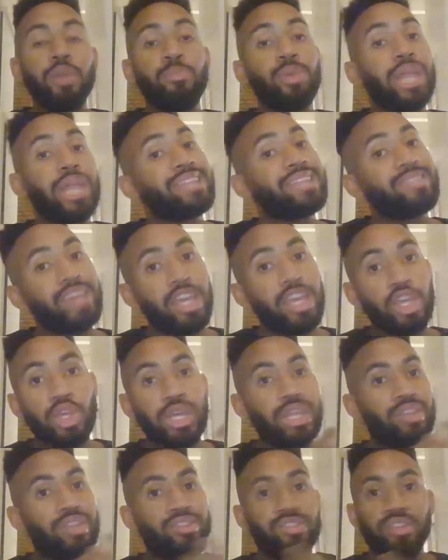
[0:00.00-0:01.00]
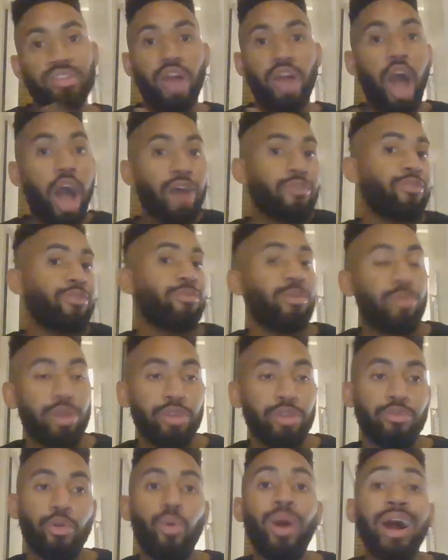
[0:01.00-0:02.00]
But let's say this is an offer you've been
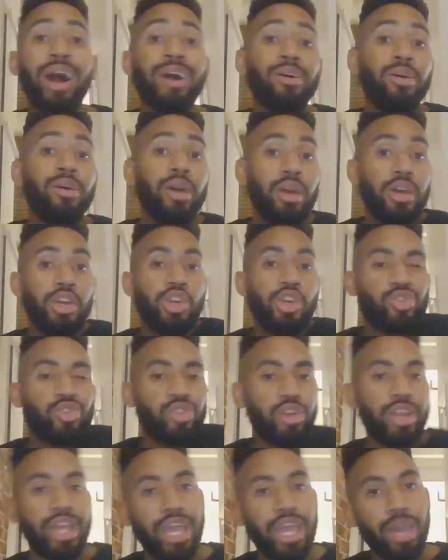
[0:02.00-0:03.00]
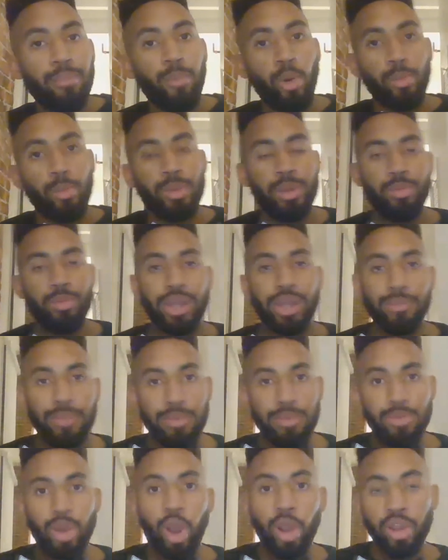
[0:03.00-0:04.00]
running for a while, you're starting to get more people that
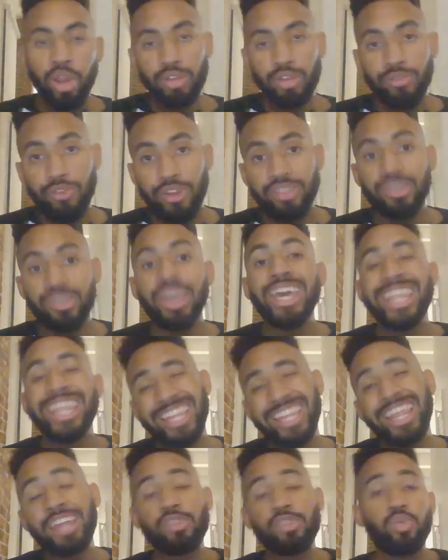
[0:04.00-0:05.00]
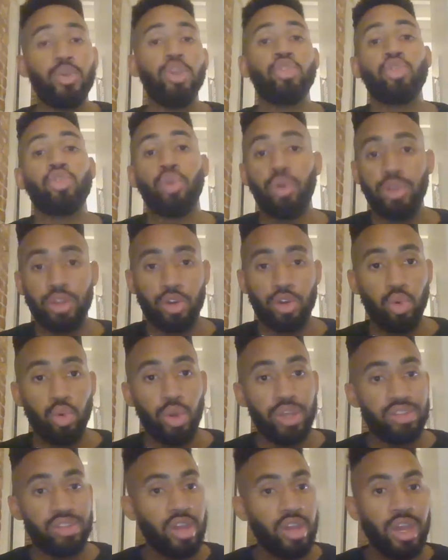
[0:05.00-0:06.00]
maybe aren't good fits, then that's when you join the
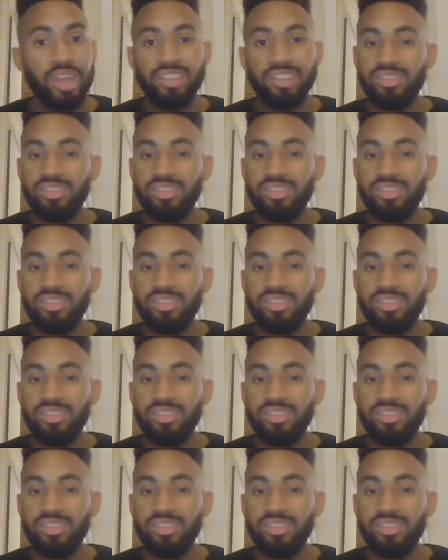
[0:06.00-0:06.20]
quiz.